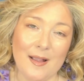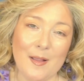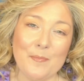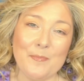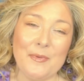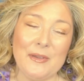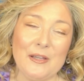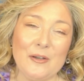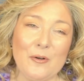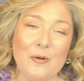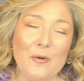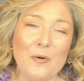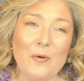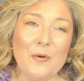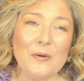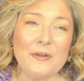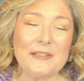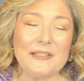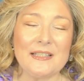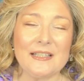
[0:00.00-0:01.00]

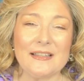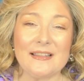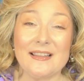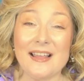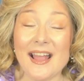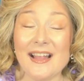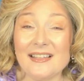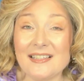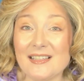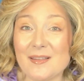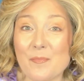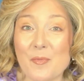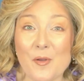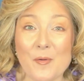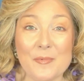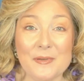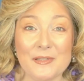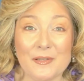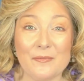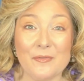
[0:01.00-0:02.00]
because that's the
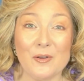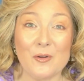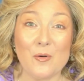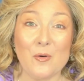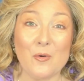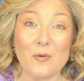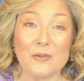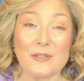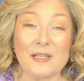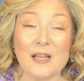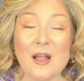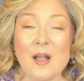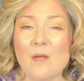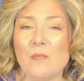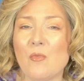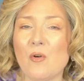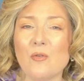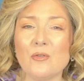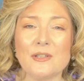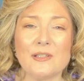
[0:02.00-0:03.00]
purpose of the course,
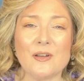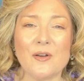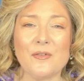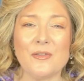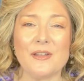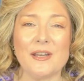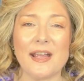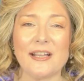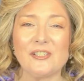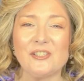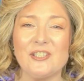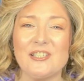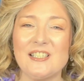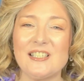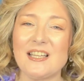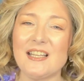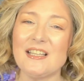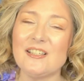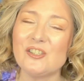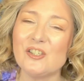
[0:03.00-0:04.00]
more so than actually
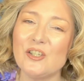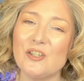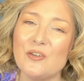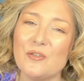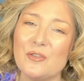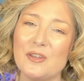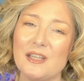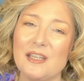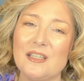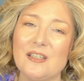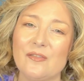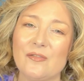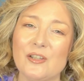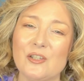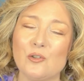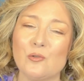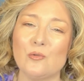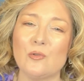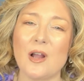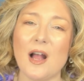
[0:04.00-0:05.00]
teaching you the
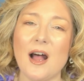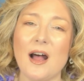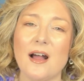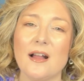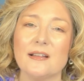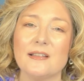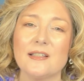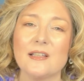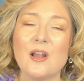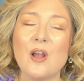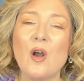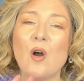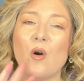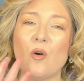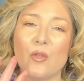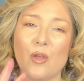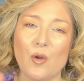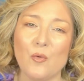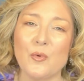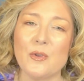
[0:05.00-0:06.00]
individual cards,
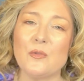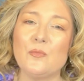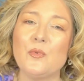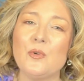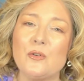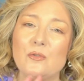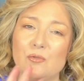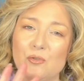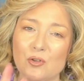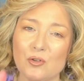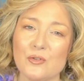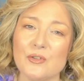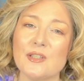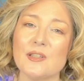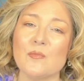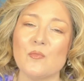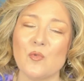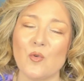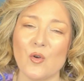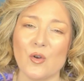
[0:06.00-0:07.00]
although we will do
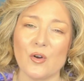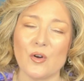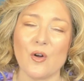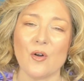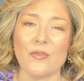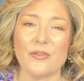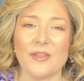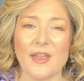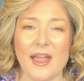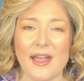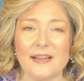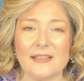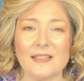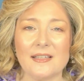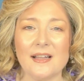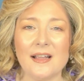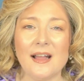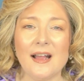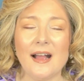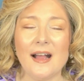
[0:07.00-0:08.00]
some work on that.
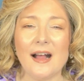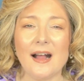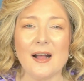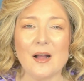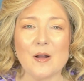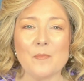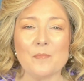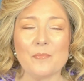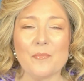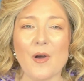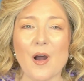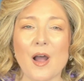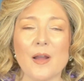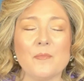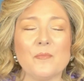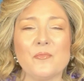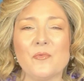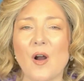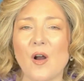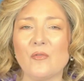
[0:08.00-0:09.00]
Um,
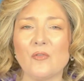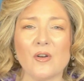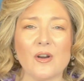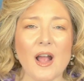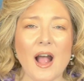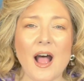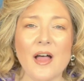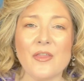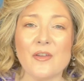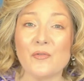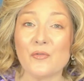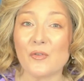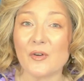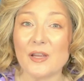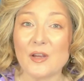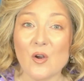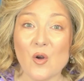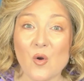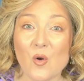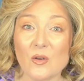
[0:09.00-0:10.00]
I've, I've got other free
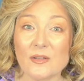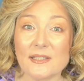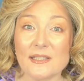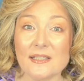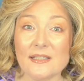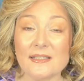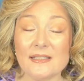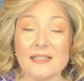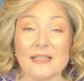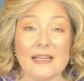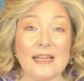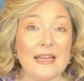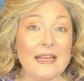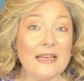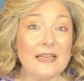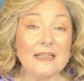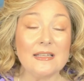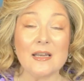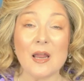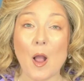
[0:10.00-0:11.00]
courses
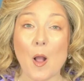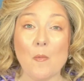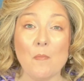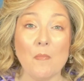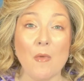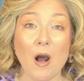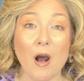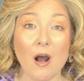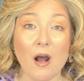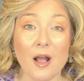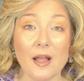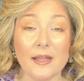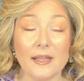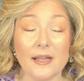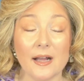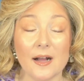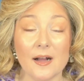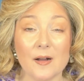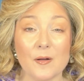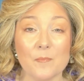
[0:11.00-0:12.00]
in my
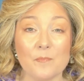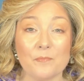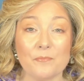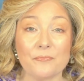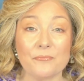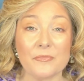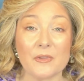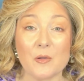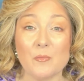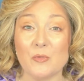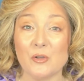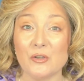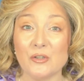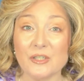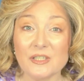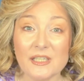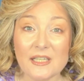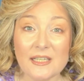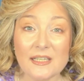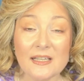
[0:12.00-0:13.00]
um,
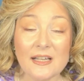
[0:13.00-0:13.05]
community